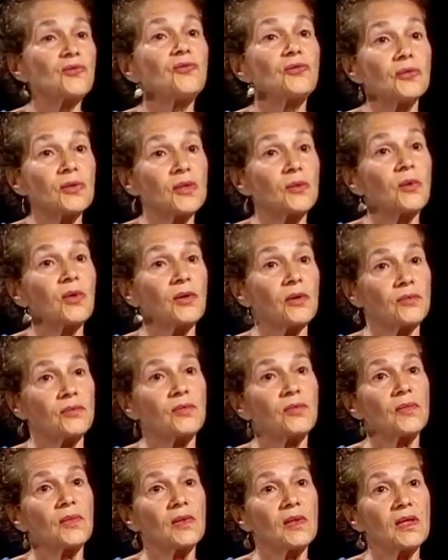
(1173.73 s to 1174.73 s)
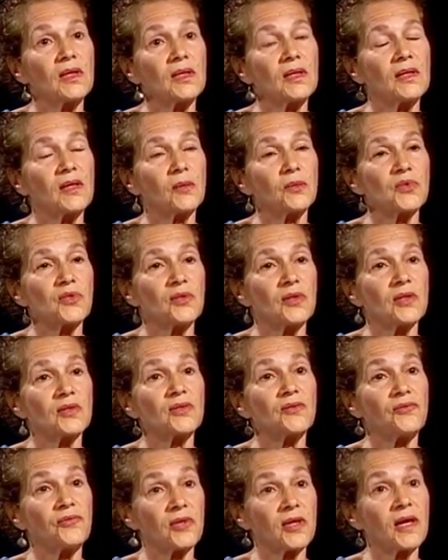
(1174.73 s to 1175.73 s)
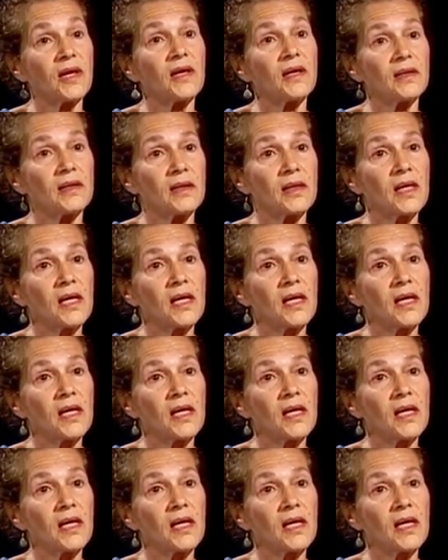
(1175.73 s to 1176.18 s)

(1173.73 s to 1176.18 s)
truly were. And it helps you not to forget.